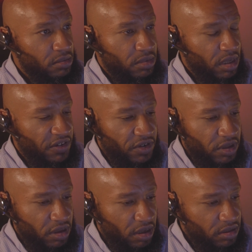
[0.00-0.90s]
never a
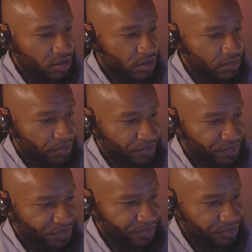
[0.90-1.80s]
thought to it.
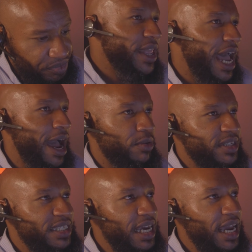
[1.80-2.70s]
I would
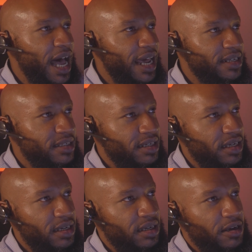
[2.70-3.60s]
say,
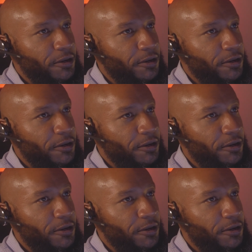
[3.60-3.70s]
honestly,